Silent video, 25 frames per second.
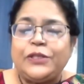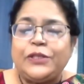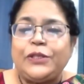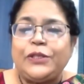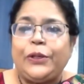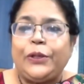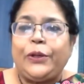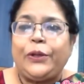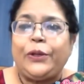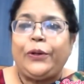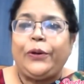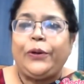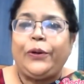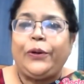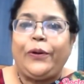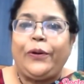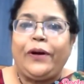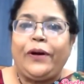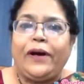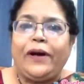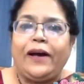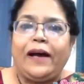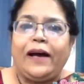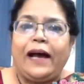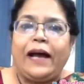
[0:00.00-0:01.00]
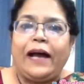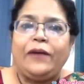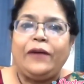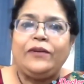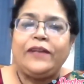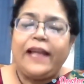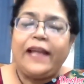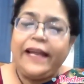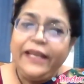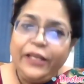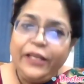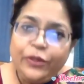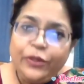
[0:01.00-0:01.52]
So I would
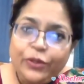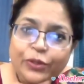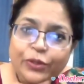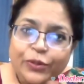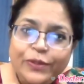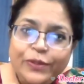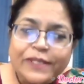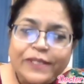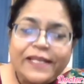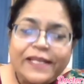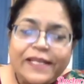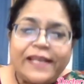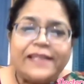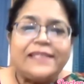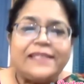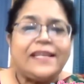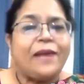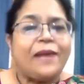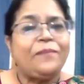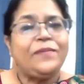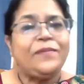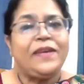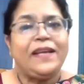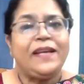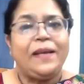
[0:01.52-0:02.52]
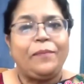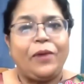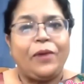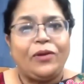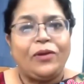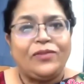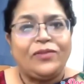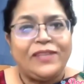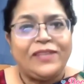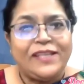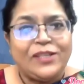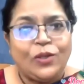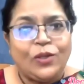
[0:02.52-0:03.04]
like you to say something
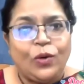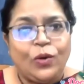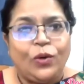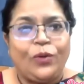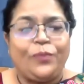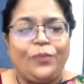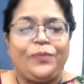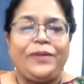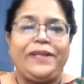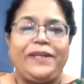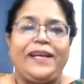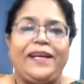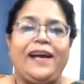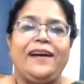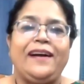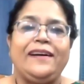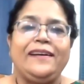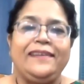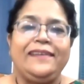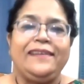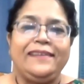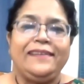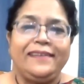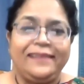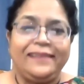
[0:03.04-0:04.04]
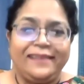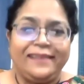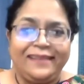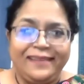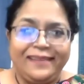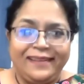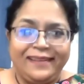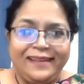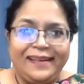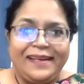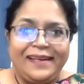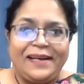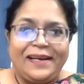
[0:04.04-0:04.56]
about this young
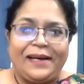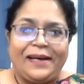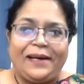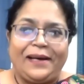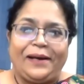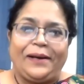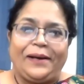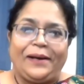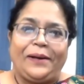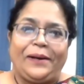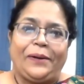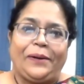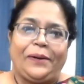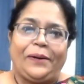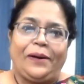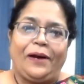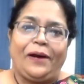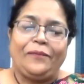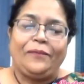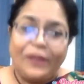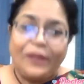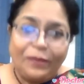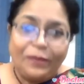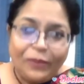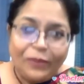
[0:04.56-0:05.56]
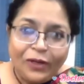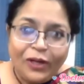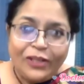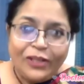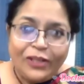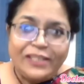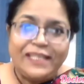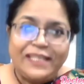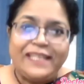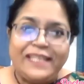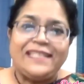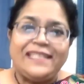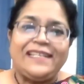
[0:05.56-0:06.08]

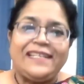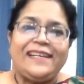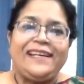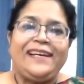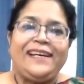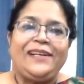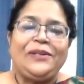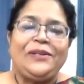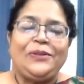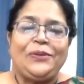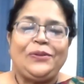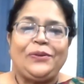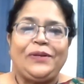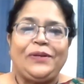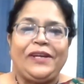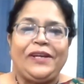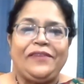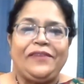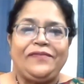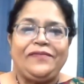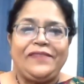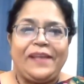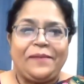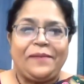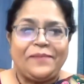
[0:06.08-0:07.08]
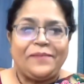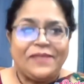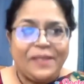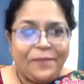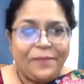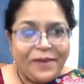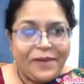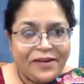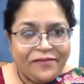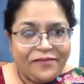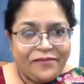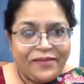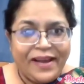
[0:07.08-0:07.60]
ophthalmologist, to give them some
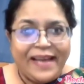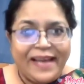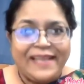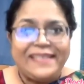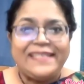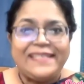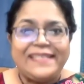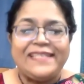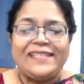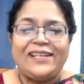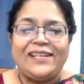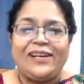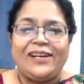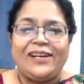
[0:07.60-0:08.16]
advice